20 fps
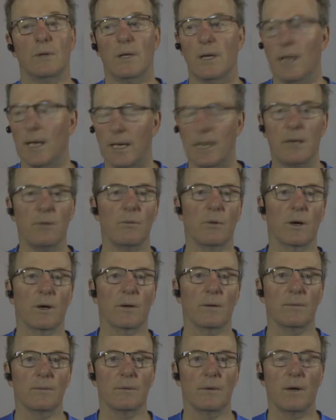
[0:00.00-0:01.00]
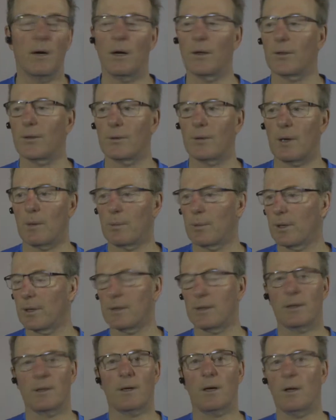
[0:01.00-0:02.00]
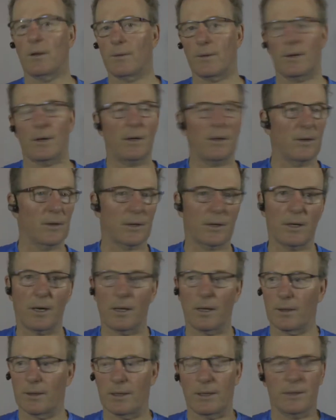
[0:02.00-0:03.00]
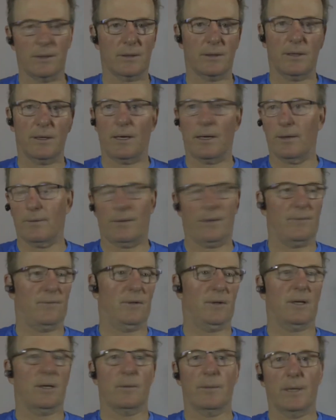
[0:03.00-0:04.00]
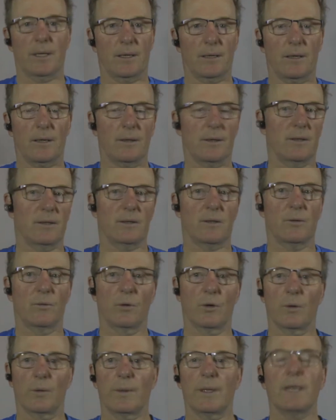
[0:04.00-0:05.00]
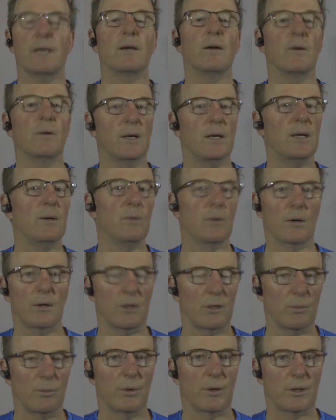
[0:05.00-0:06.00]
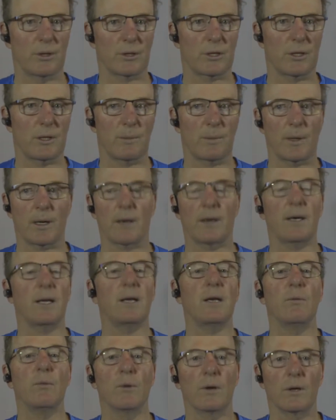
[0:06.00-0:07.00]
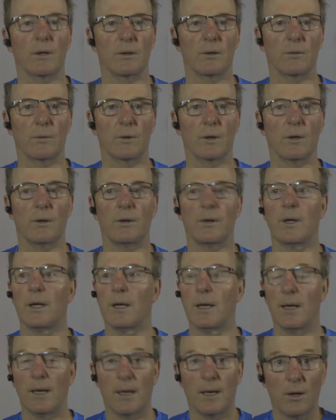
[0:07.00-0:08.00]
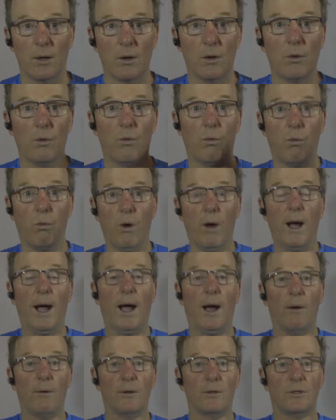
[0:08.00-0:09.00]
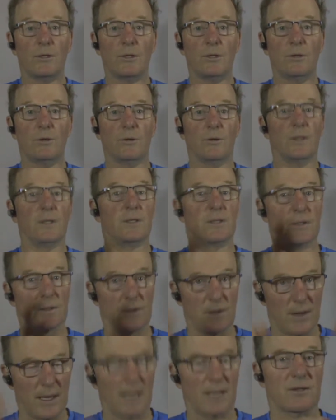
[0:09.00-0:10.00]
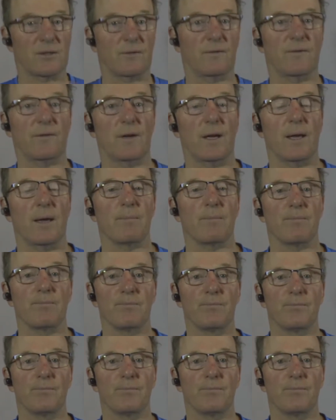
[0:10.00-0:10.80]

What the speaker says: Anywhere. All throughout Britain and all the colonies, and I forget how many colonies there were, but he could go anywhere in the British Empire, anywhere in the world. Wow, it's you! He says, that's fame.